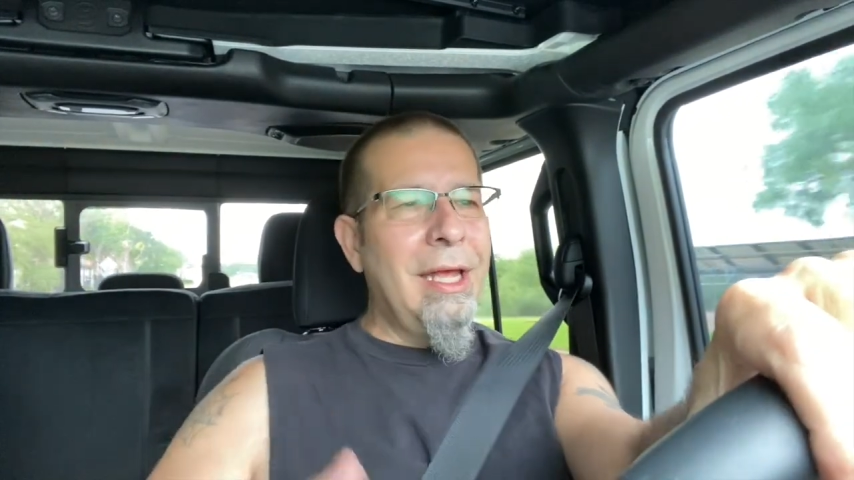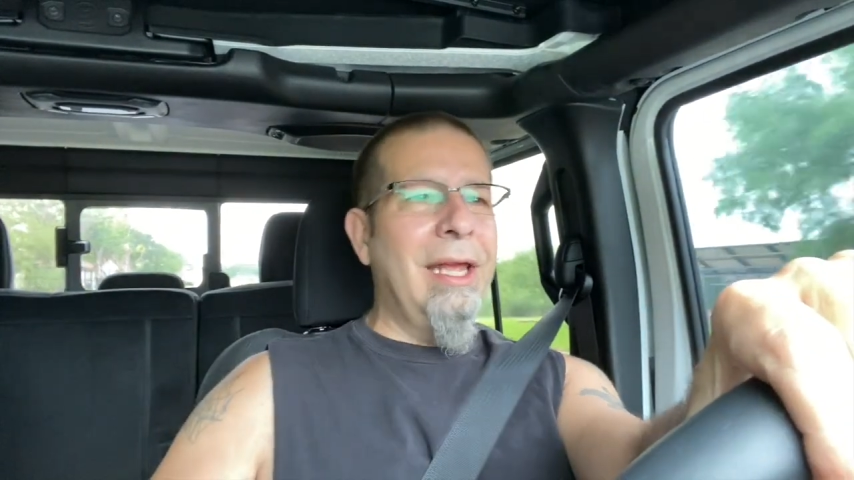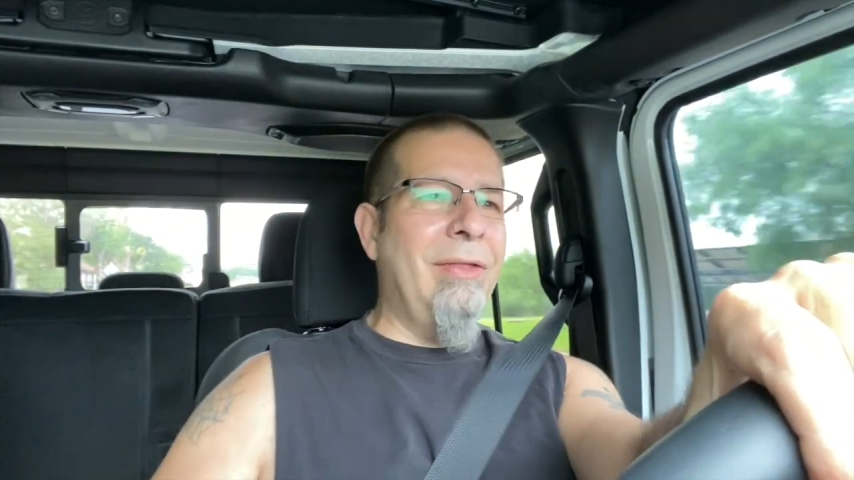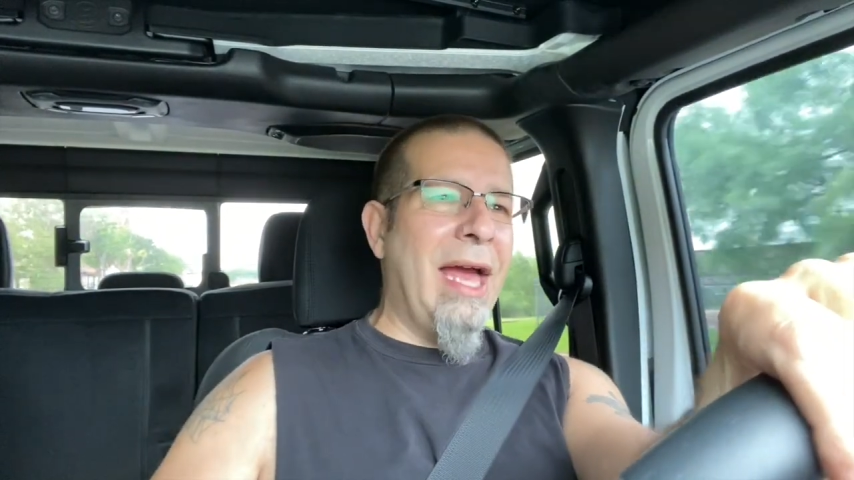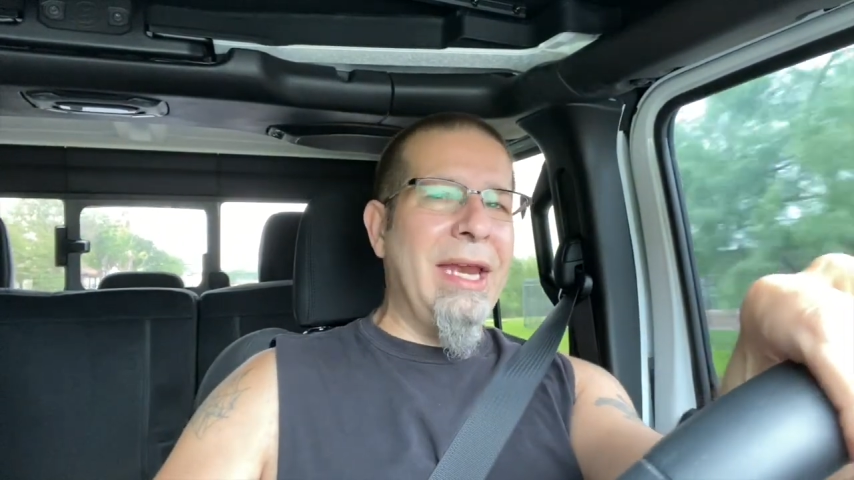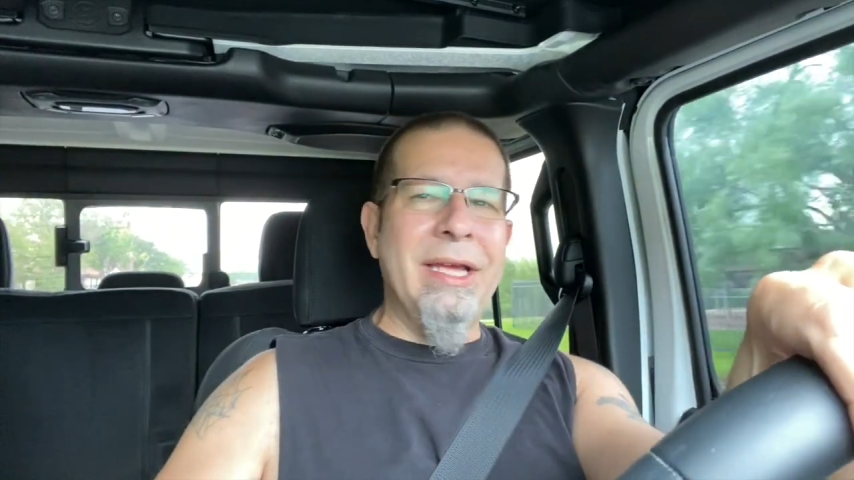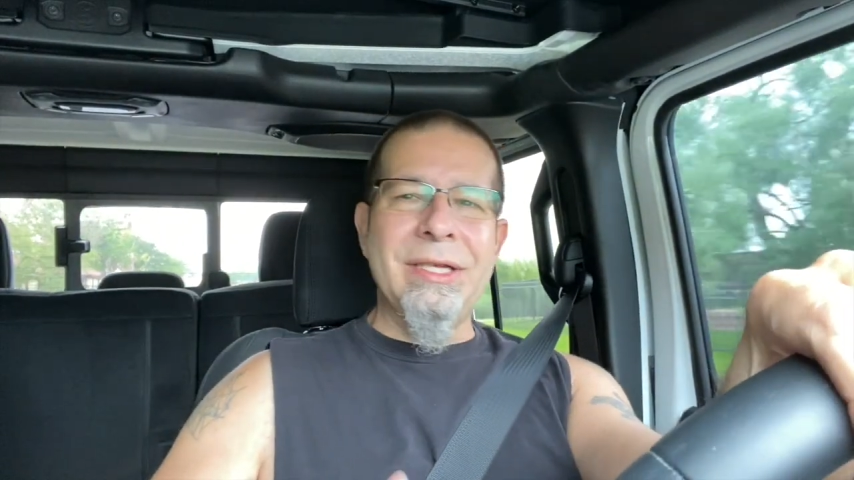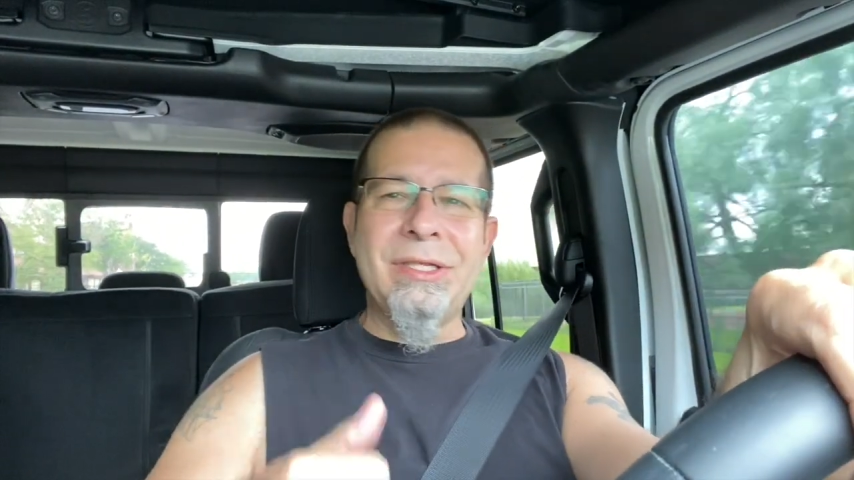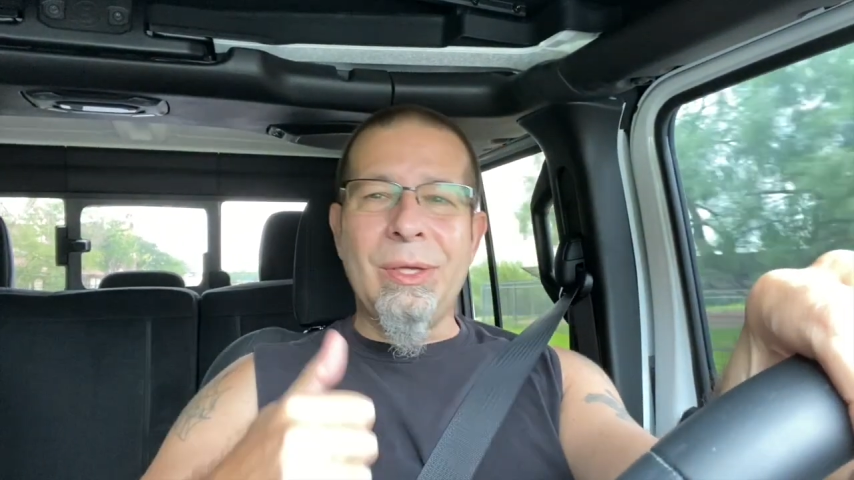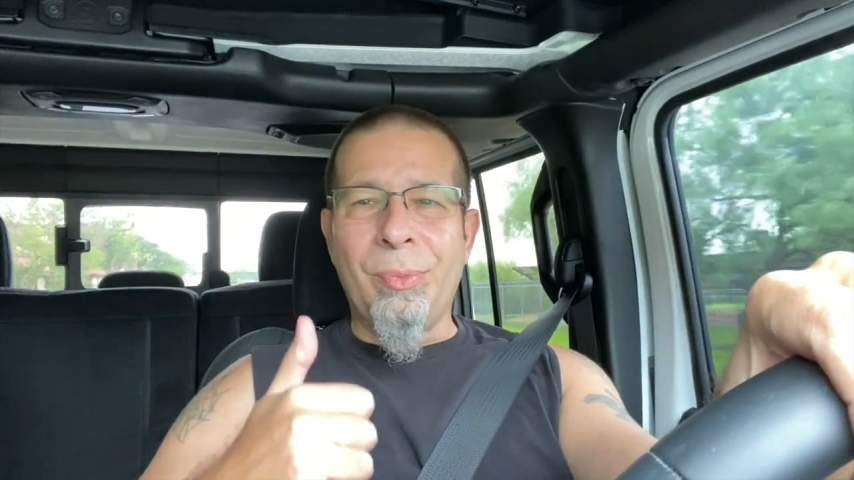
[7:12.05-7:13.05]
And that
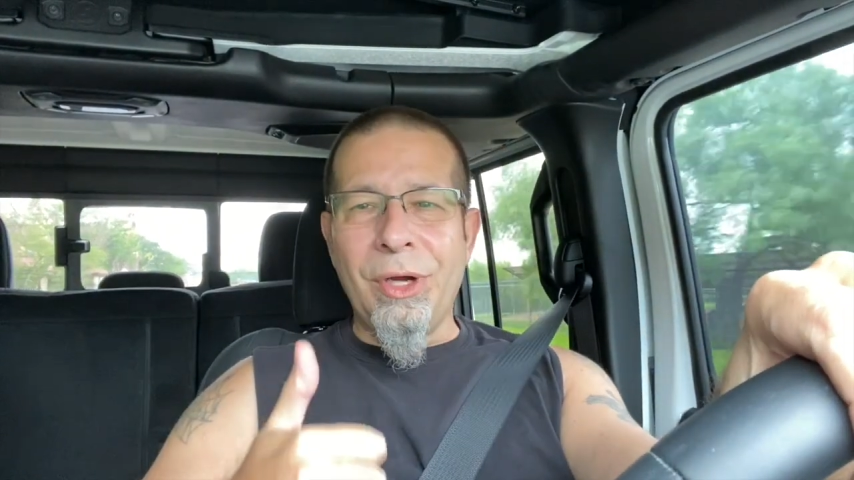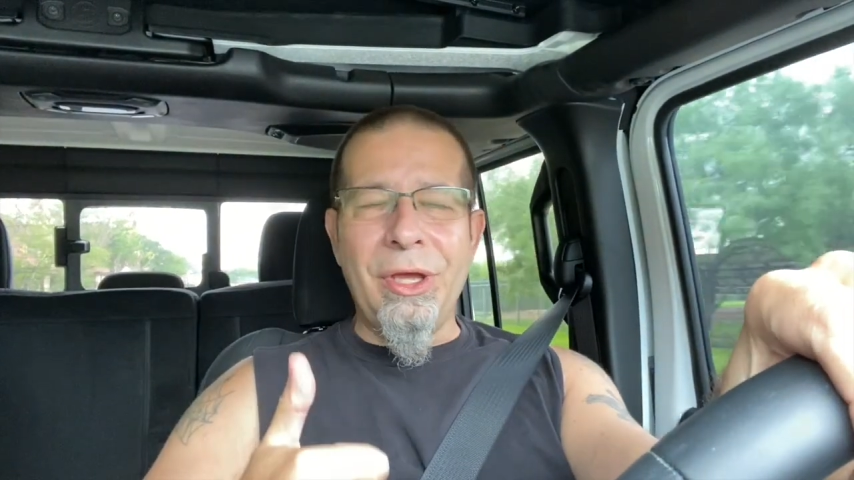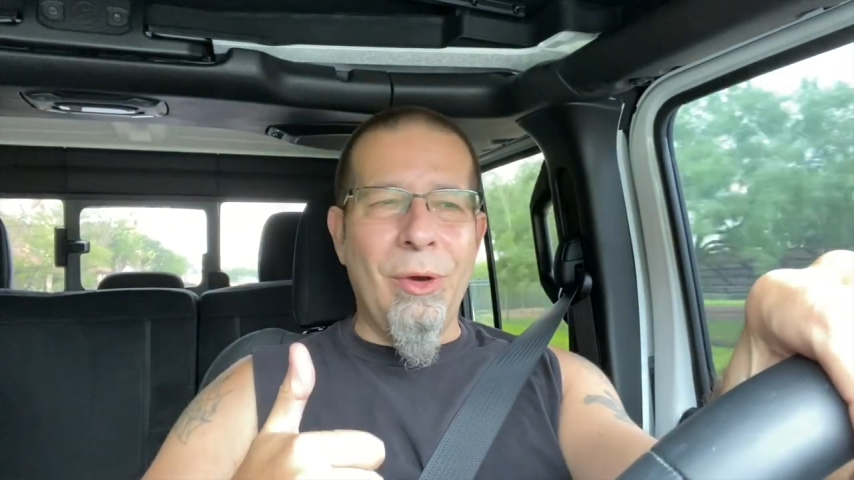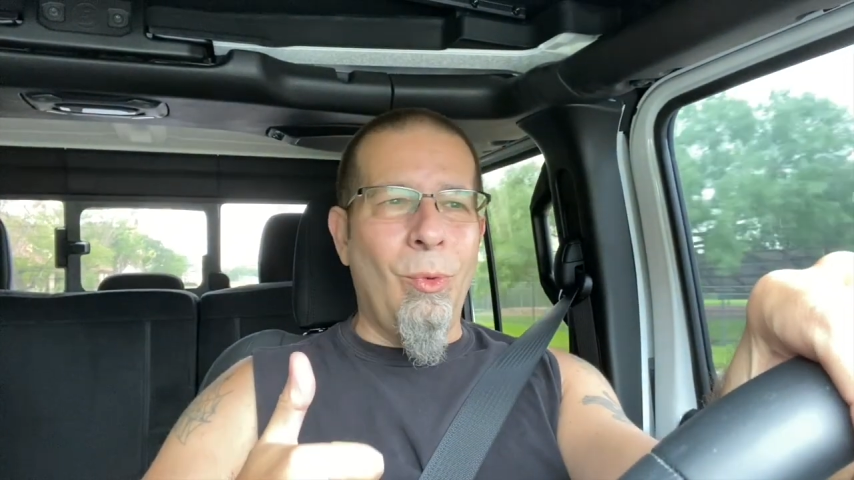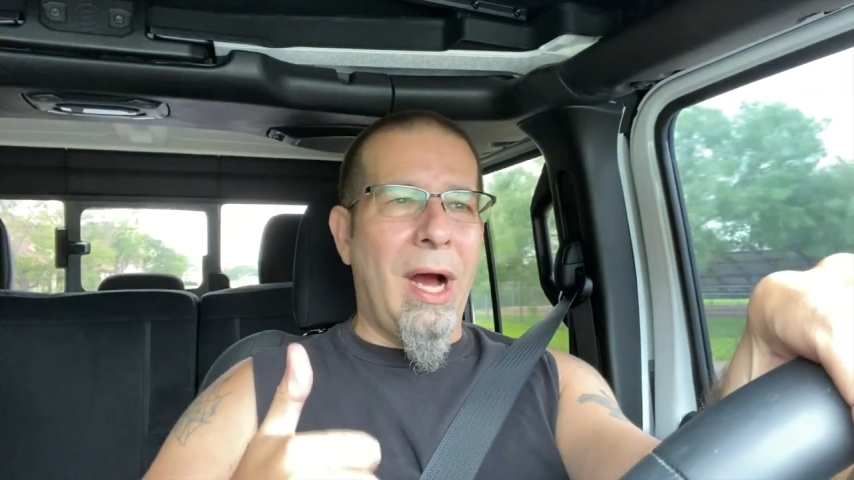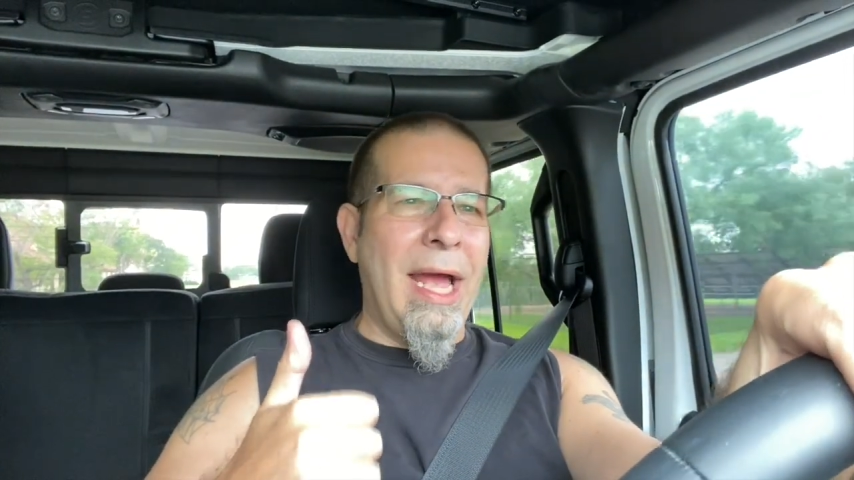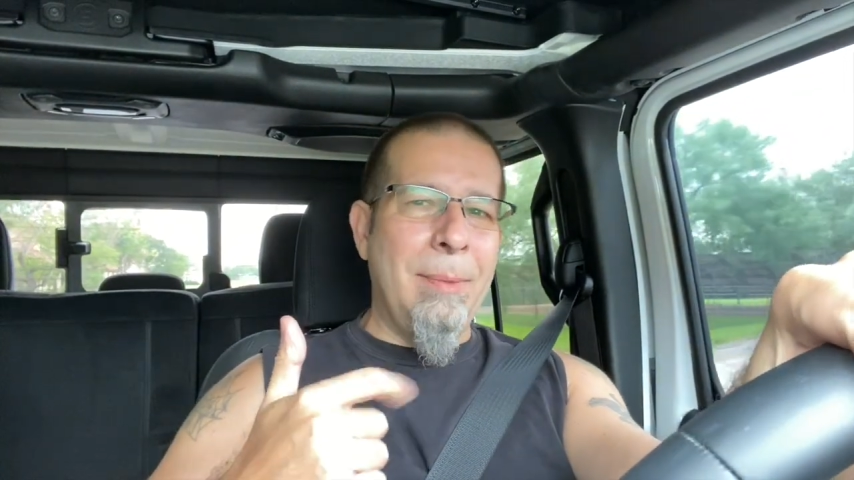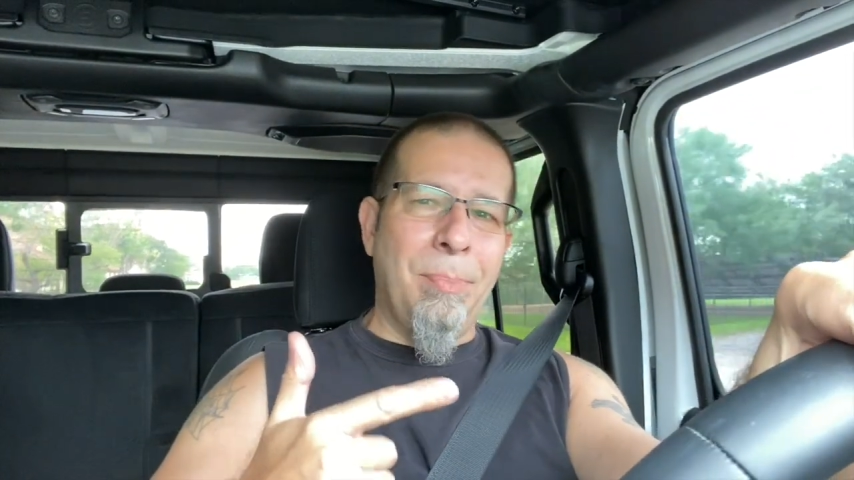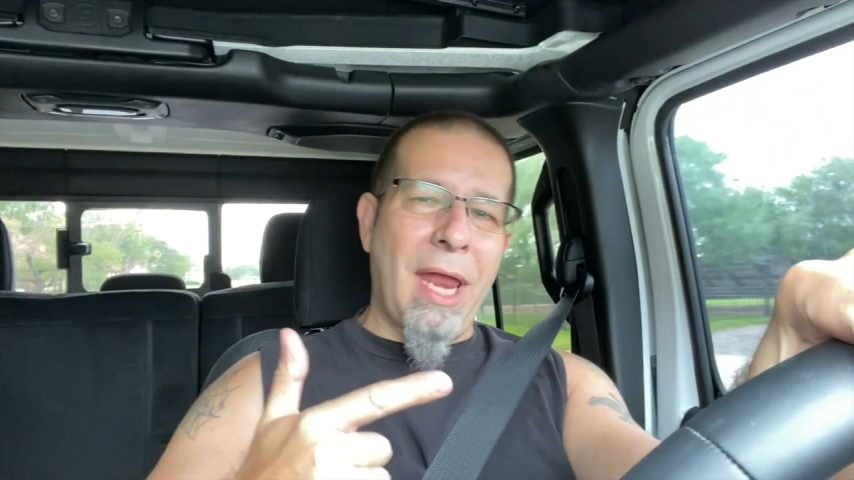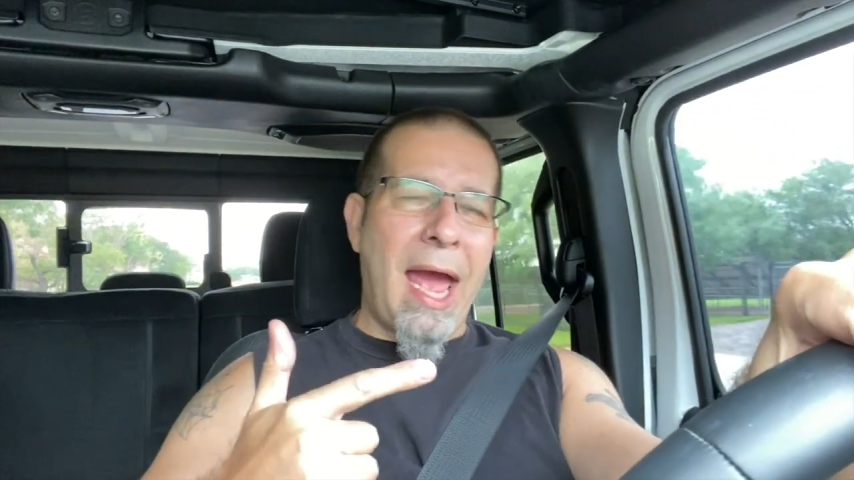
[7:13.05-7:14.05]
is the brilliant
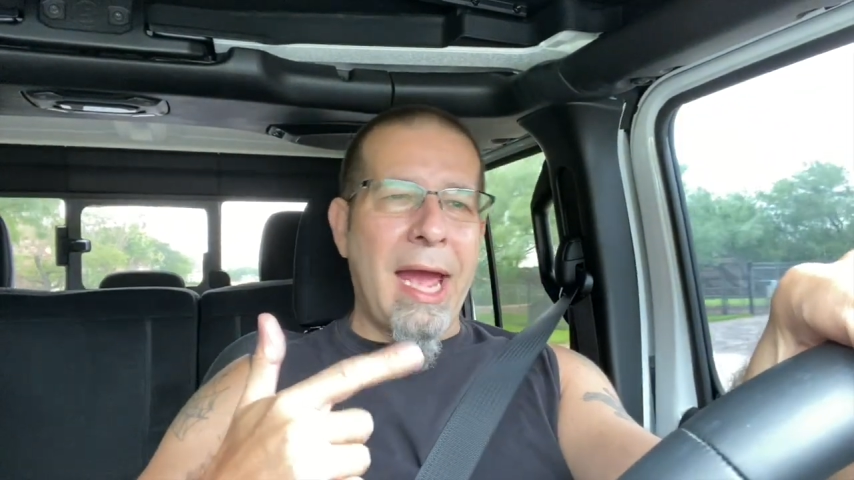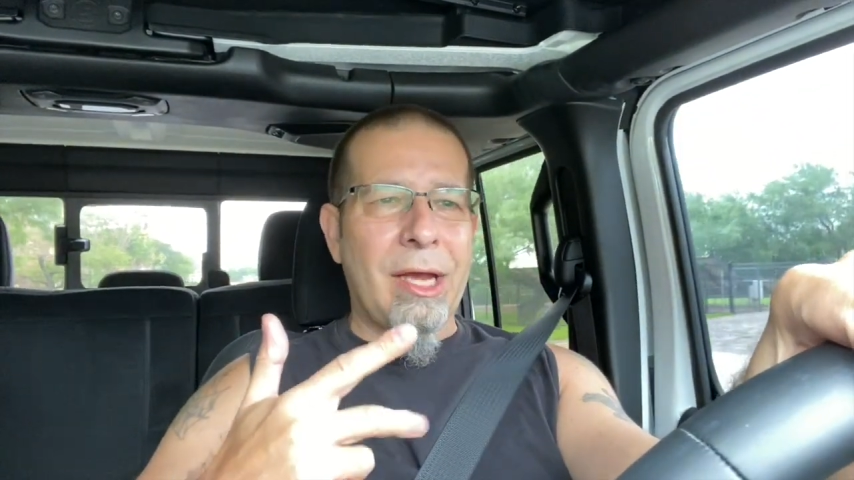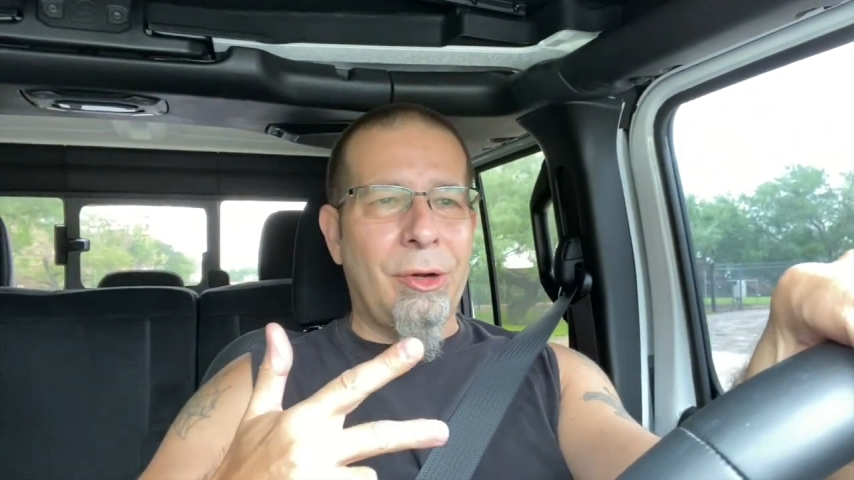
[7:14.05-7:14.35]
white, black,